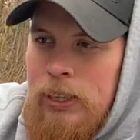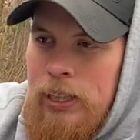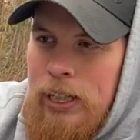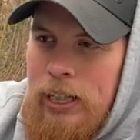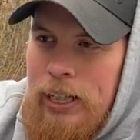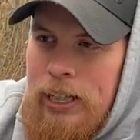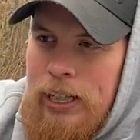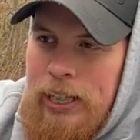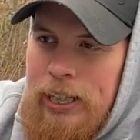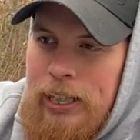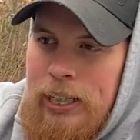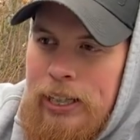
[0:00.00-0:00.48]

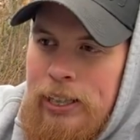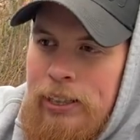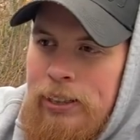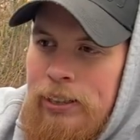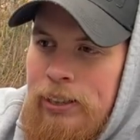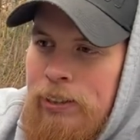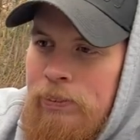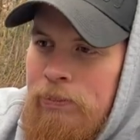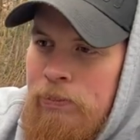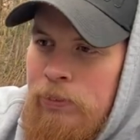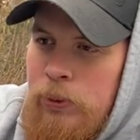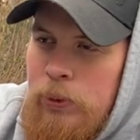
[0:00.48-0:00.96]
And
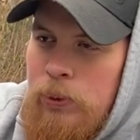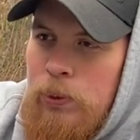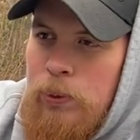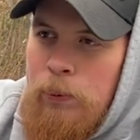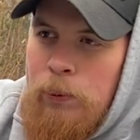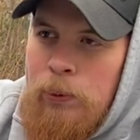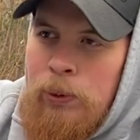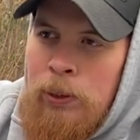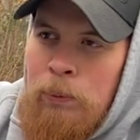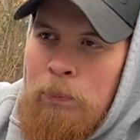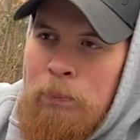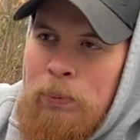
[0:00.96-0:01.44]
if you
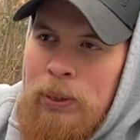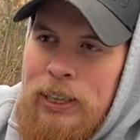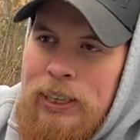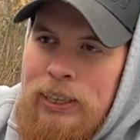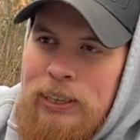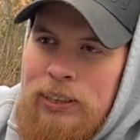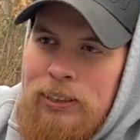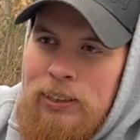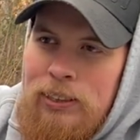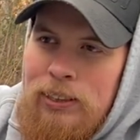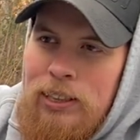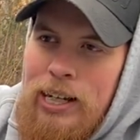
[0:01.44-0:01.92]
go into
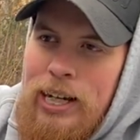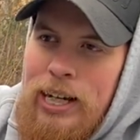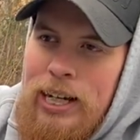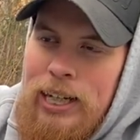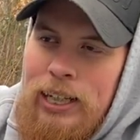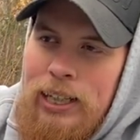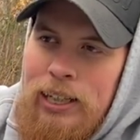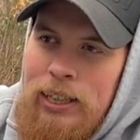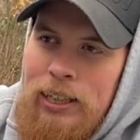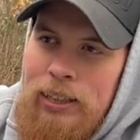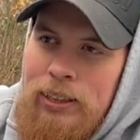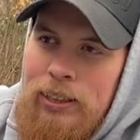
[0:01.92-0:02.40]
places
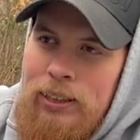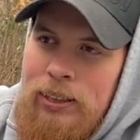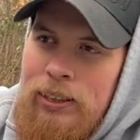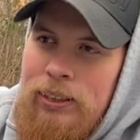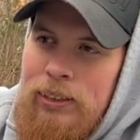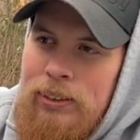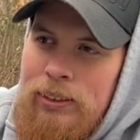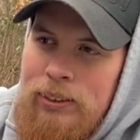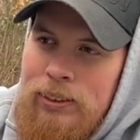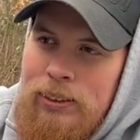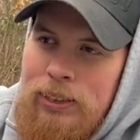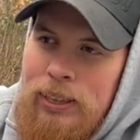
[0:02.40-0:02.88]
like
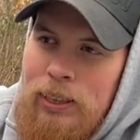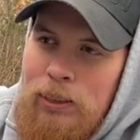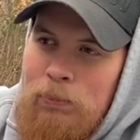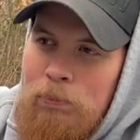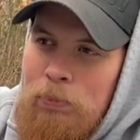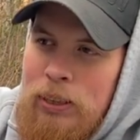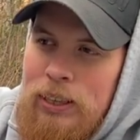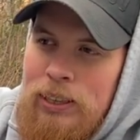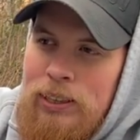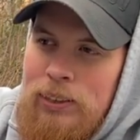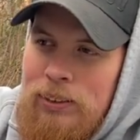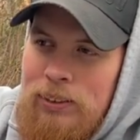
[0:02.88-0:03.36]

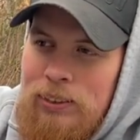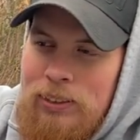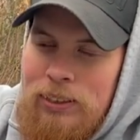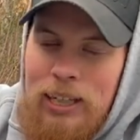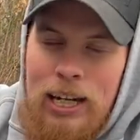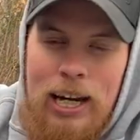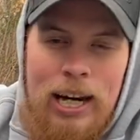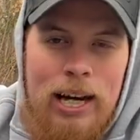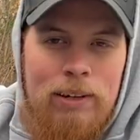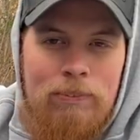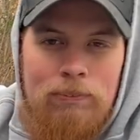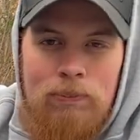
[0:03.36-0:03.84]
places
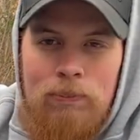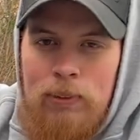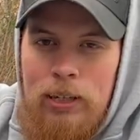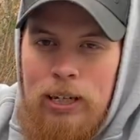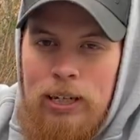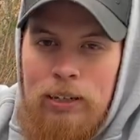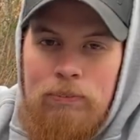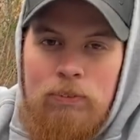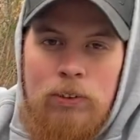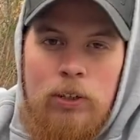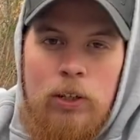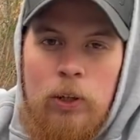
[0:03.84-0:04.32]
that
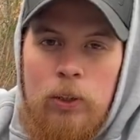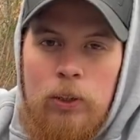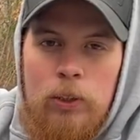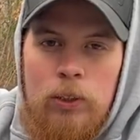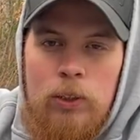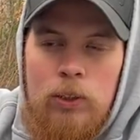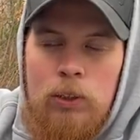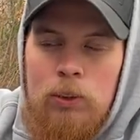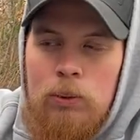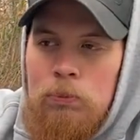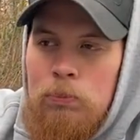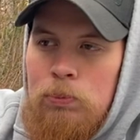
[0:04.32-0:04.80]
have
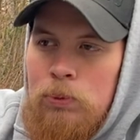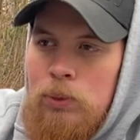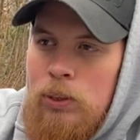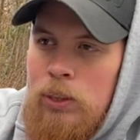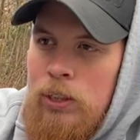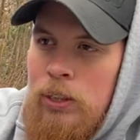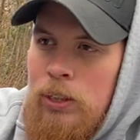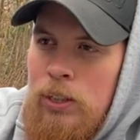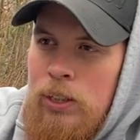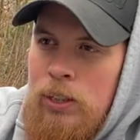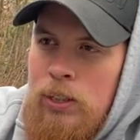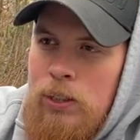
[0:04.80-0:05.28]
curves
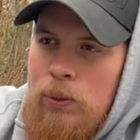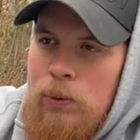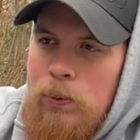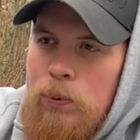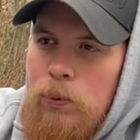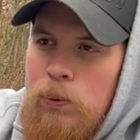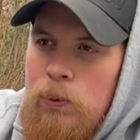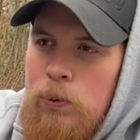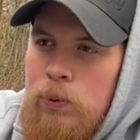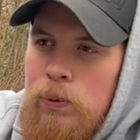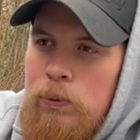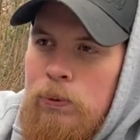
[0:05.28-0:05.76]

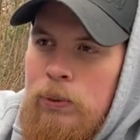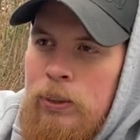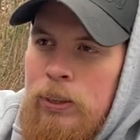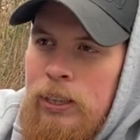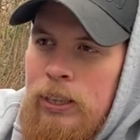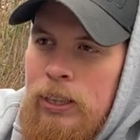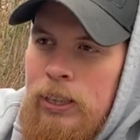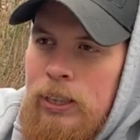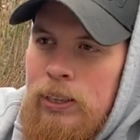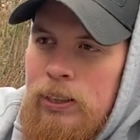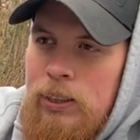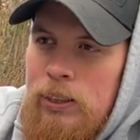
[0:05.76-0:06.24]
or
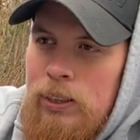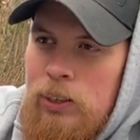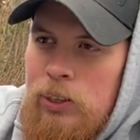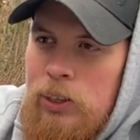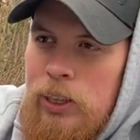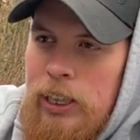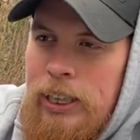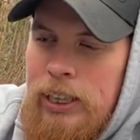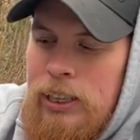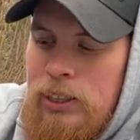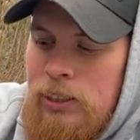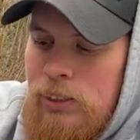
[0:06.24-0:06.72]
the
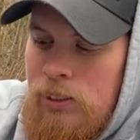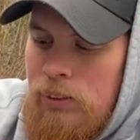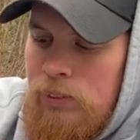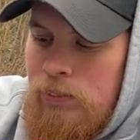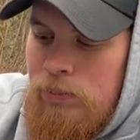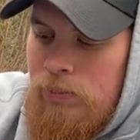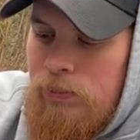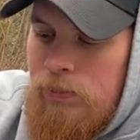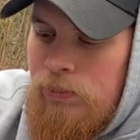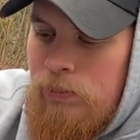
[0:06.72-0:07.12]
chance of